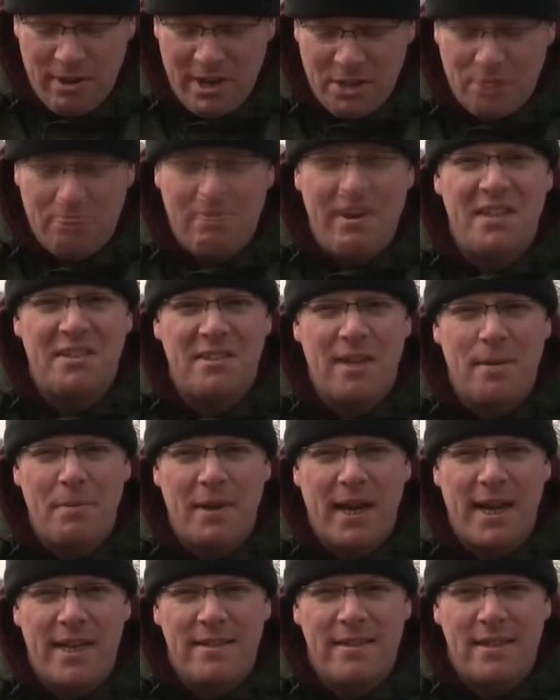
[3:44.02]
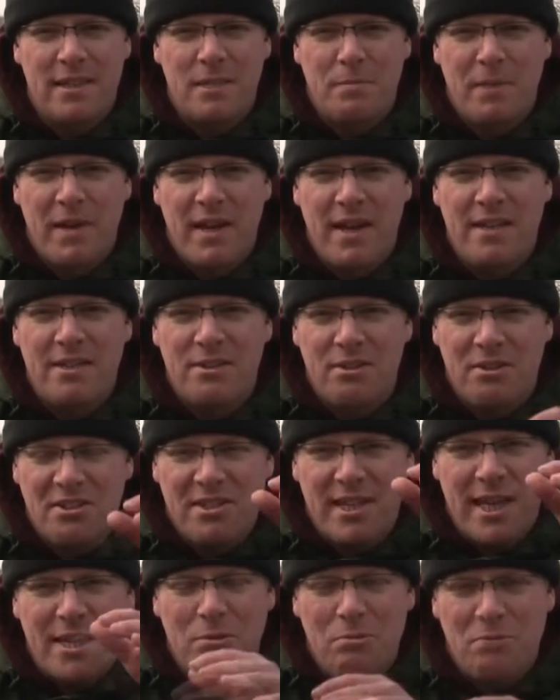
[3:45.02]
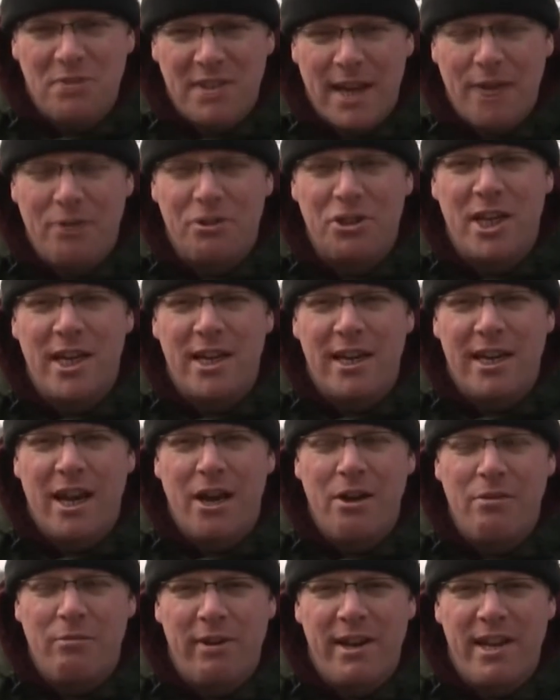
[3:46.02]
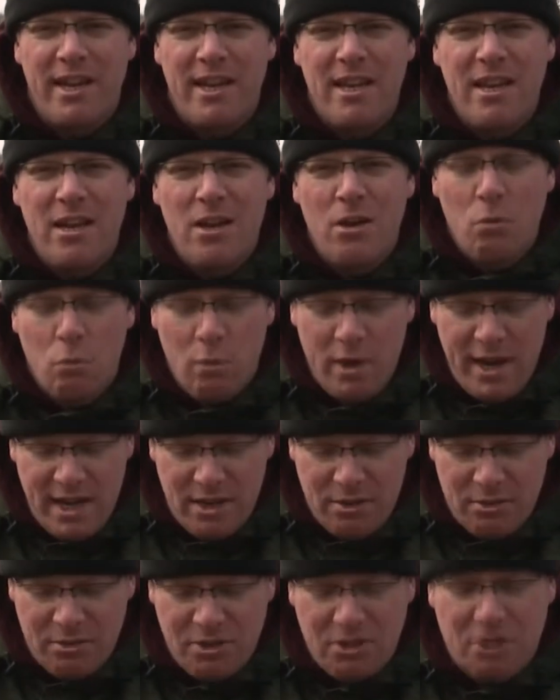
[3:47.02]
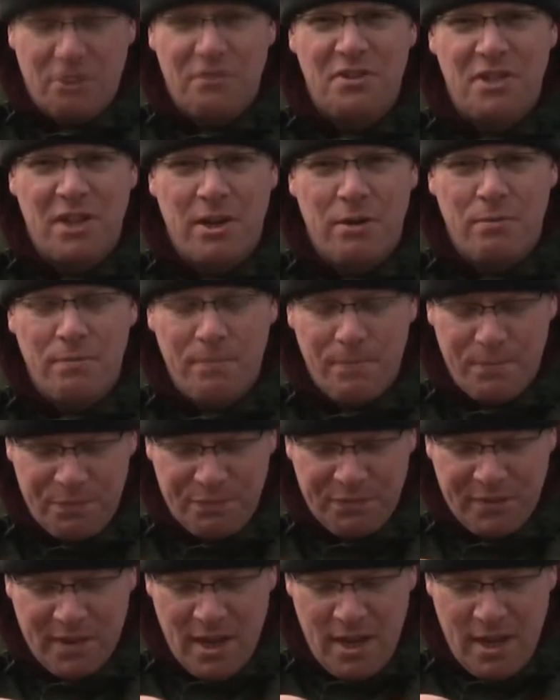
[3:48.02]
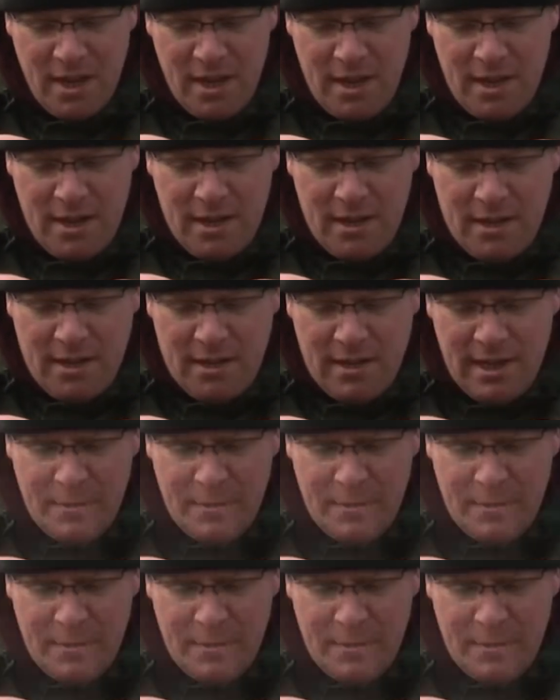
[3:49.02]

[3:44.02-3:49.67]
to rest up against this bead, so it settles down gently over any weed or soft silt. This